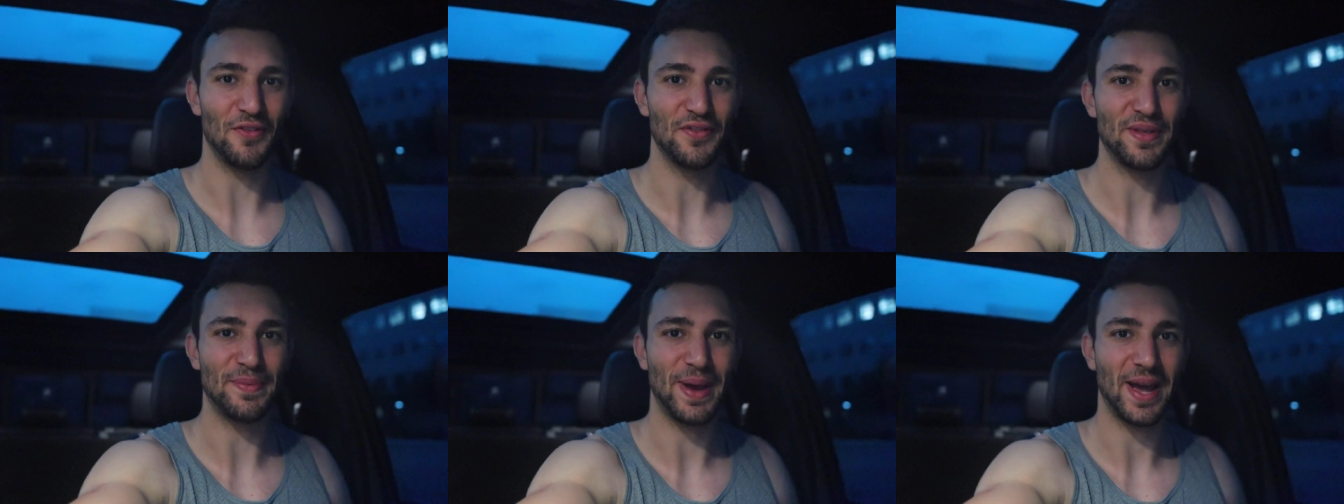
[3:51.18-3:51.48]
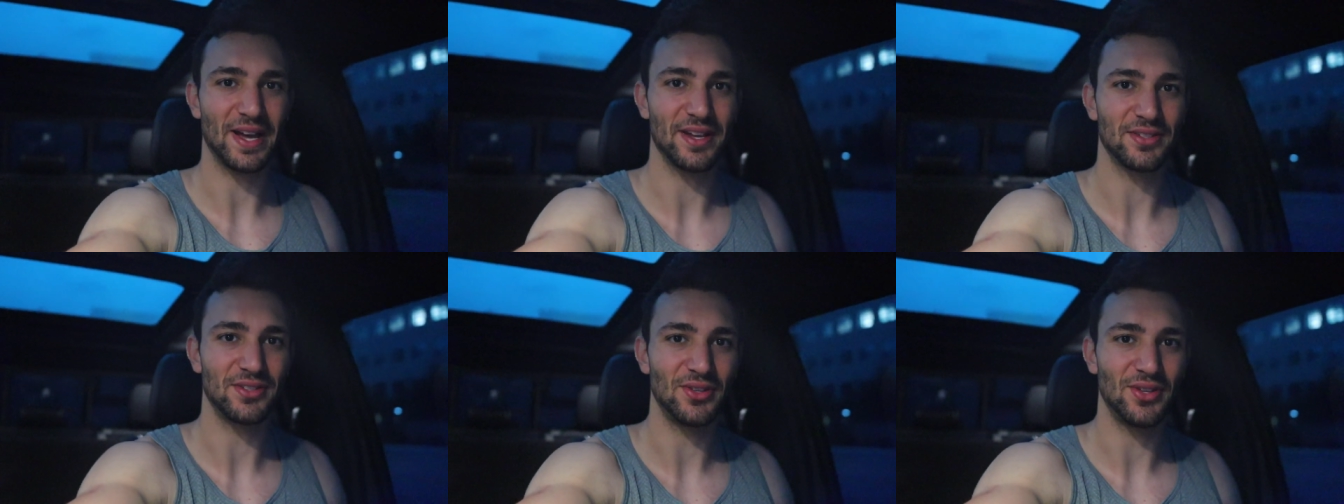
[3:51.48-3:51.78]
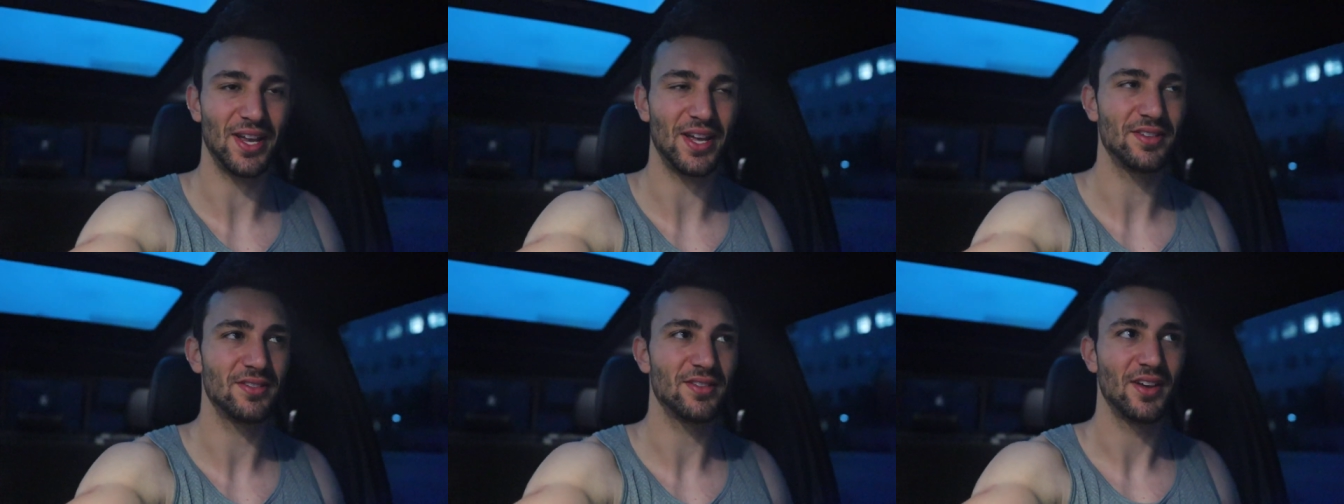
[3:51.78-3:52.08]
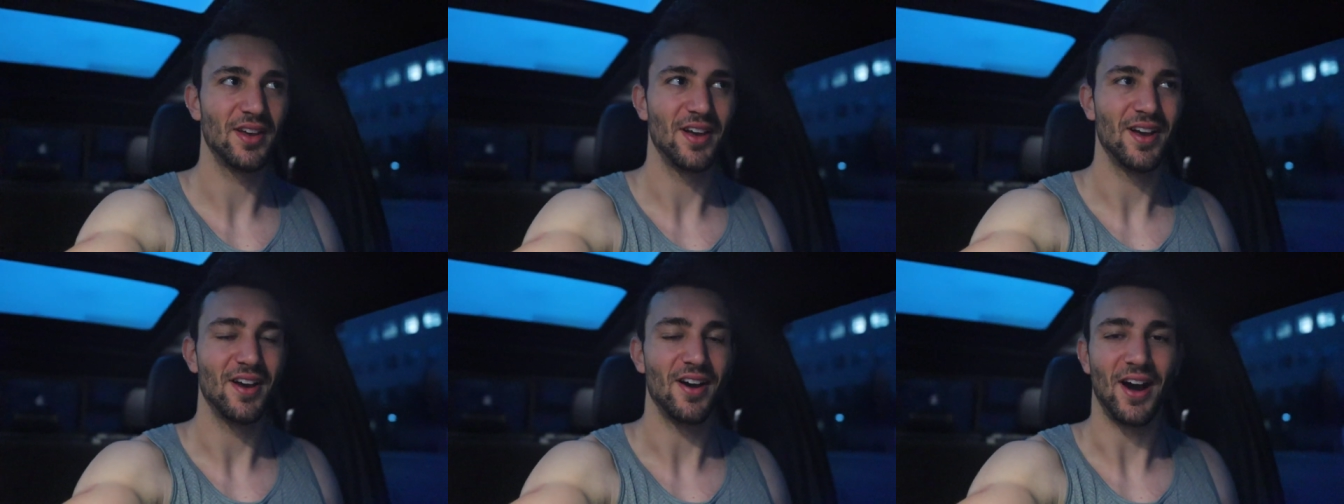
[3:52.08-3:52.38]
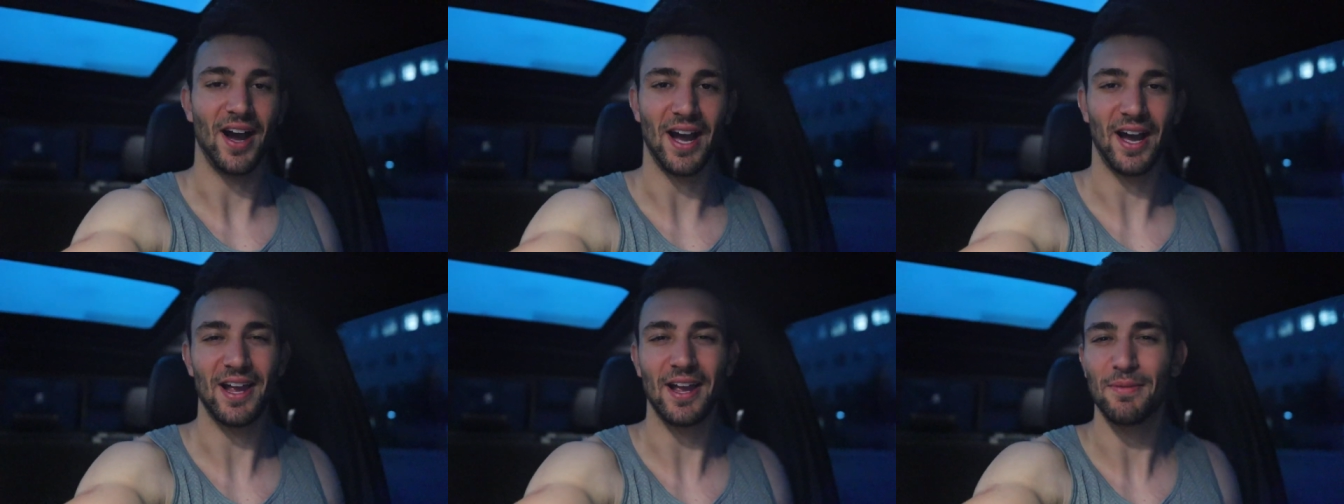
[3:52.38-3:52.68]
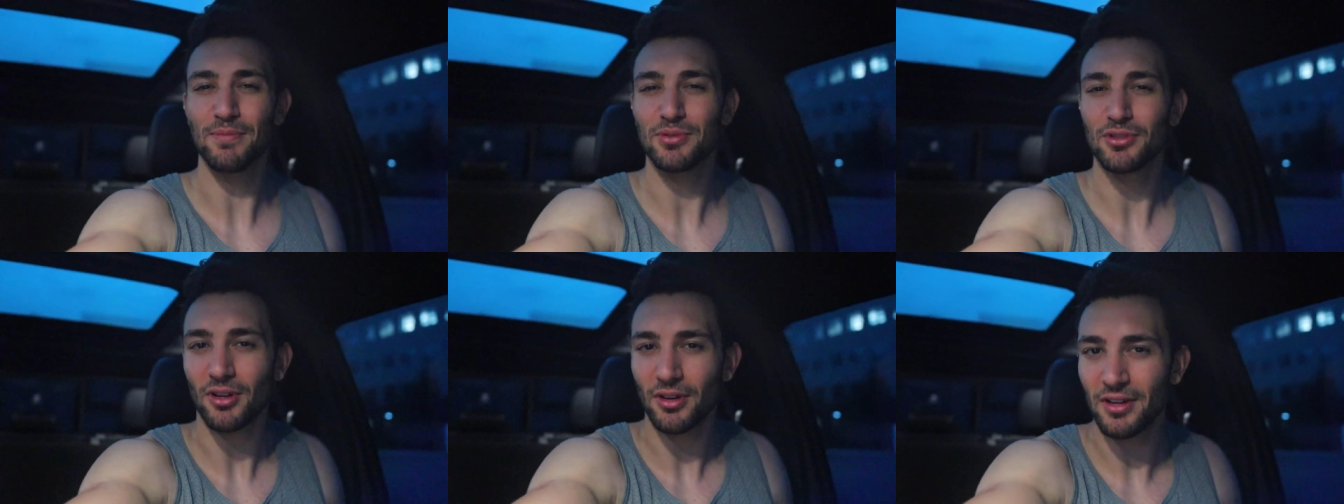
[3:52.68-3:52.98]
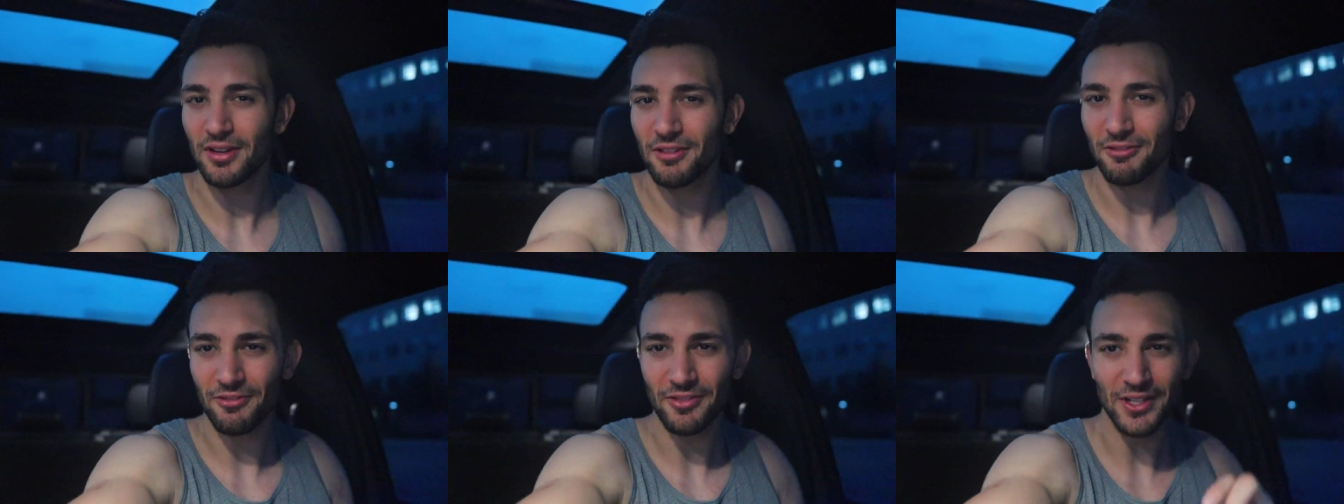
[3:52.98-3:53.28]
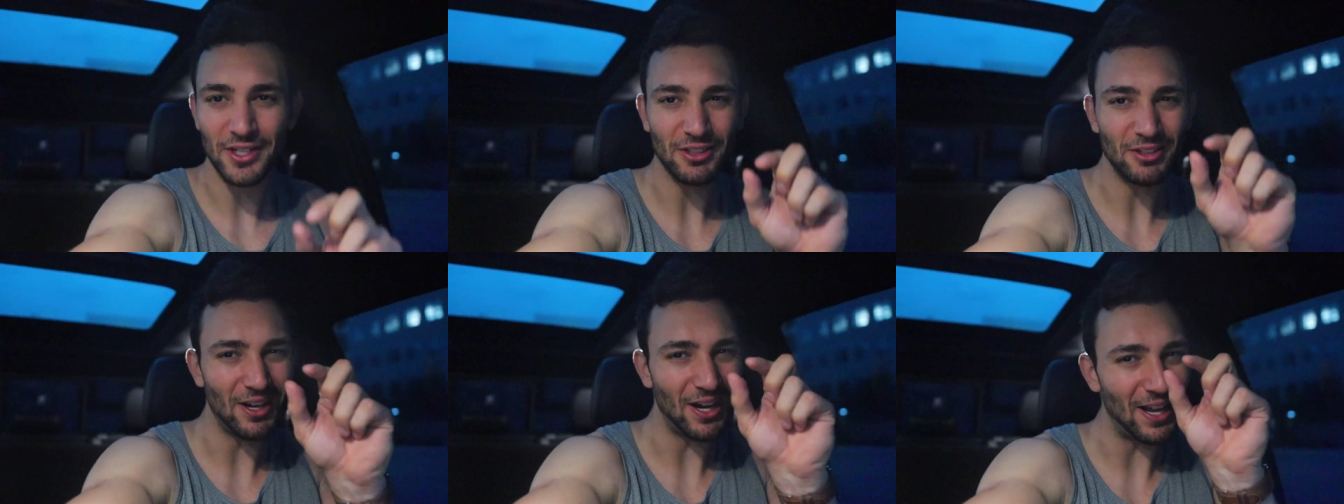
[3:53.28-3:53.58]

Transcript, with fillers: over the past two days, I am starting to feel